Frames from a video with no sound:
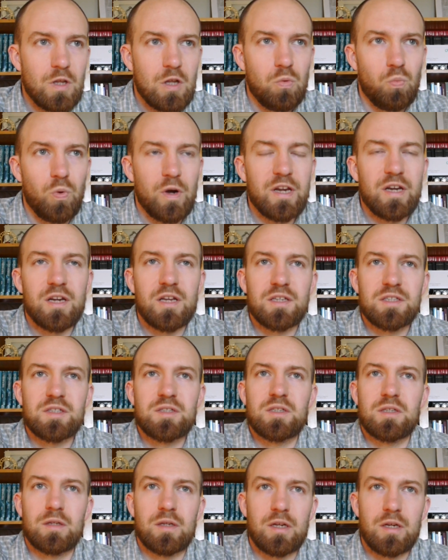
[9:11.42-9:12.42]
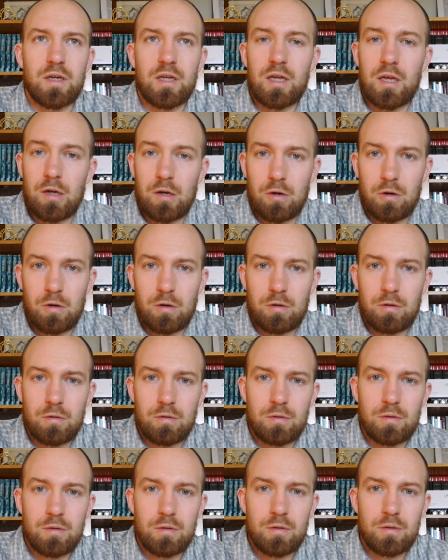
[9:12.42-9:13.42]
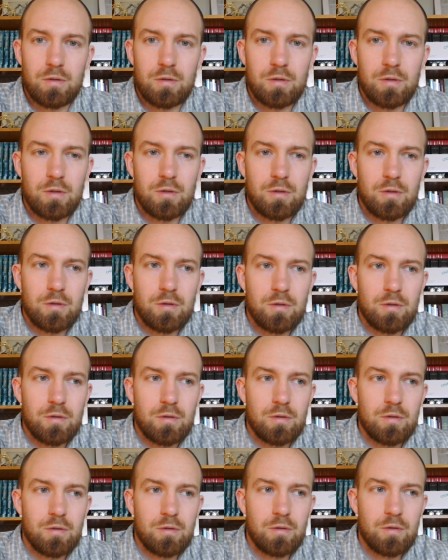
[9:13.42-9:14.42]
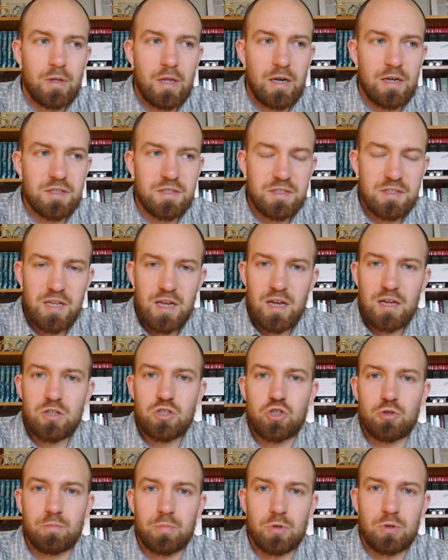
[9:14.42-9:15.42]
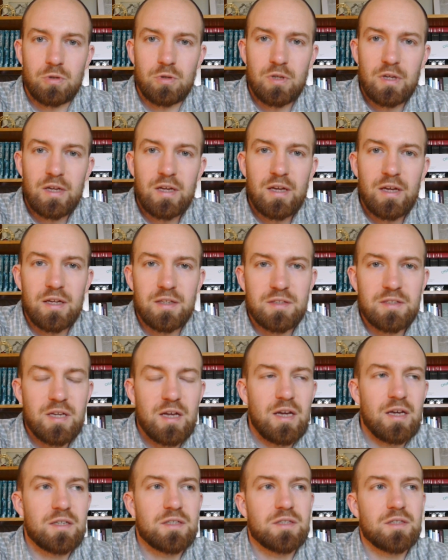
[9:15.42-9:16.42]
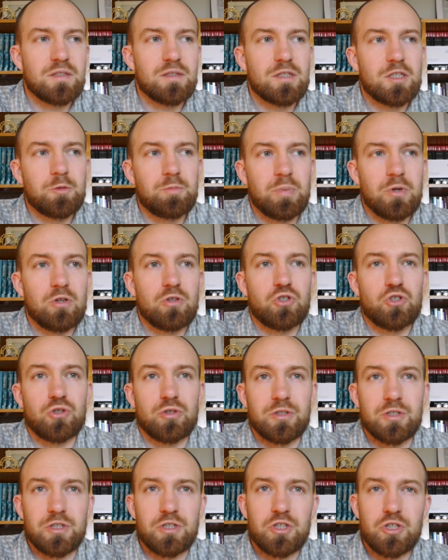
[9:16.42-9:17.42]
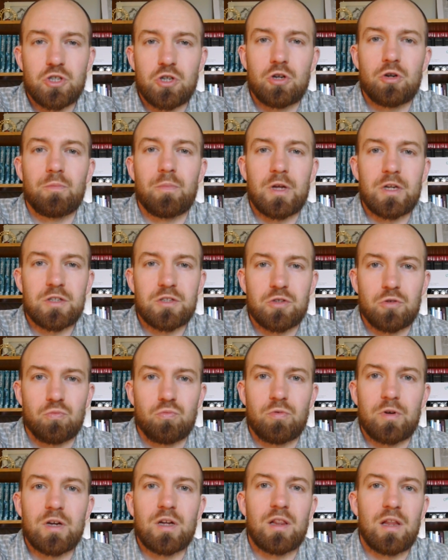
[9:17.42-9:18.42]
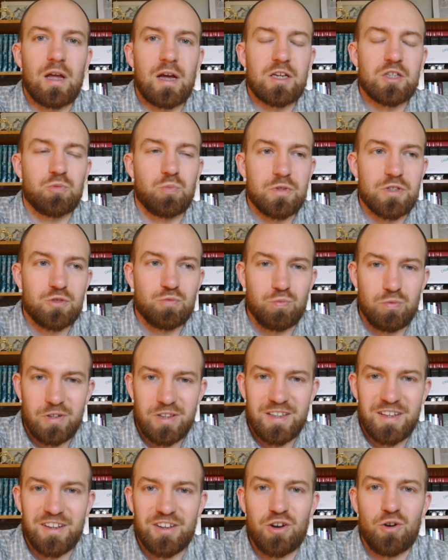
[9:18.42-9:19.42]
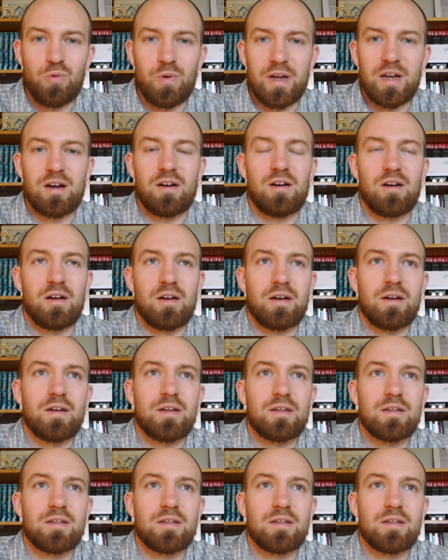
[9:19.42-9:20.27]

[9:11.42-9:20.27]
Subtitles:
witness and hear, that is tangible. It takes spiritual discernment to realize what's really going on.